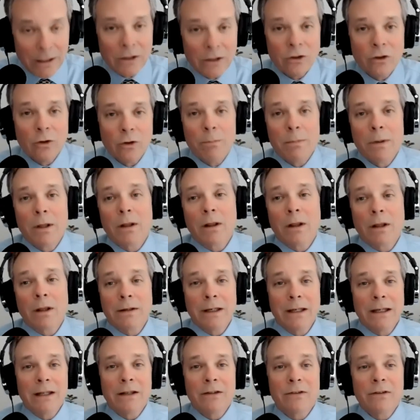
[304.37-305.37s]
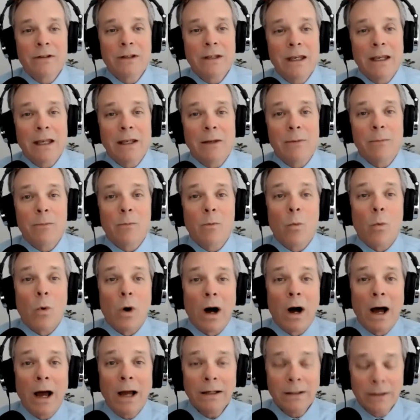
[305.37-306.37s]
Humility is key.
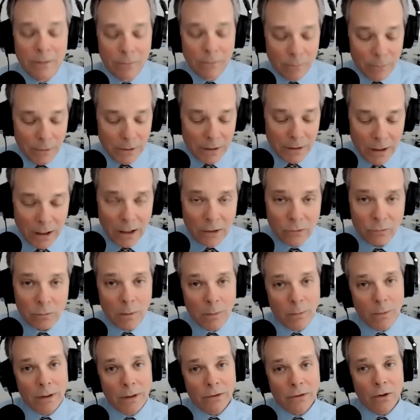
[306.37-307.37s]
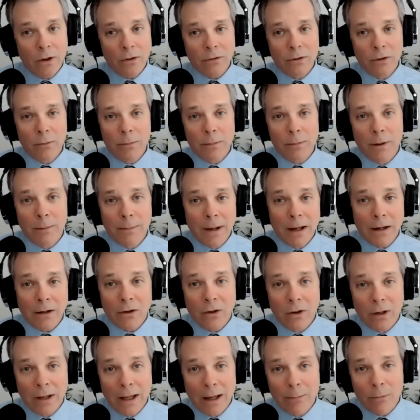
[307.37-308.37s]
Why? Because remember when I talked a little bit about
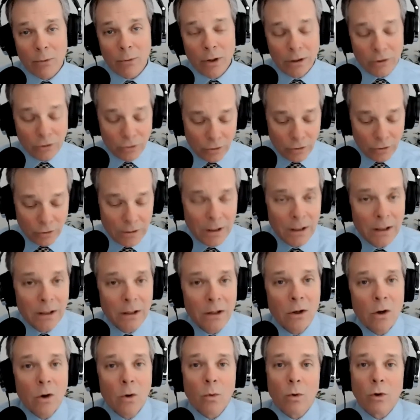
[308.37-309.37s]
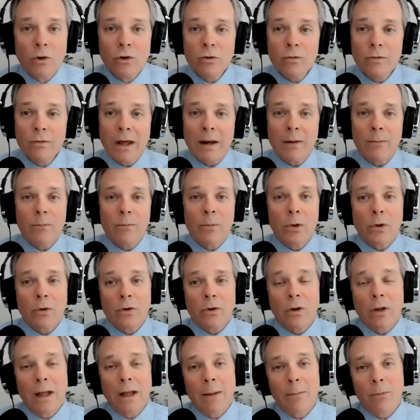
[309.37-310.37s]
collaboration? Well, you've got to
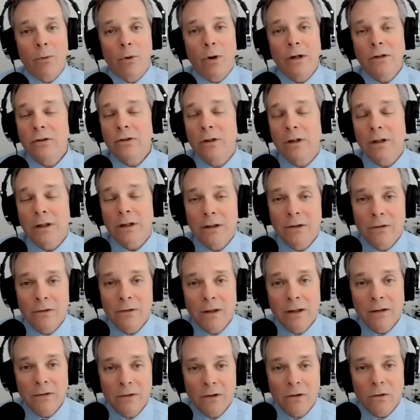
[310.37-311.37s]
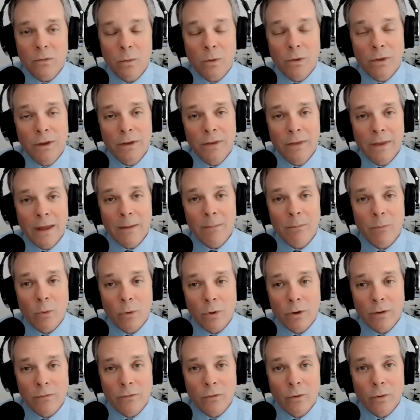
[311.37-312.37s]
build collaboration and consensus within that
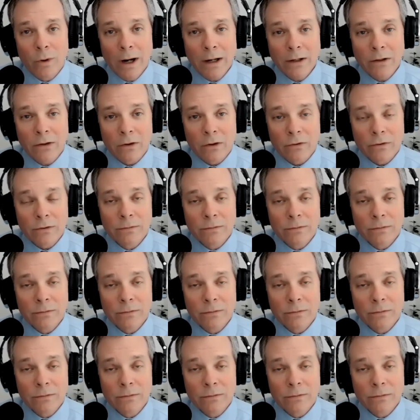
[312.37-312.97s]
board of directors.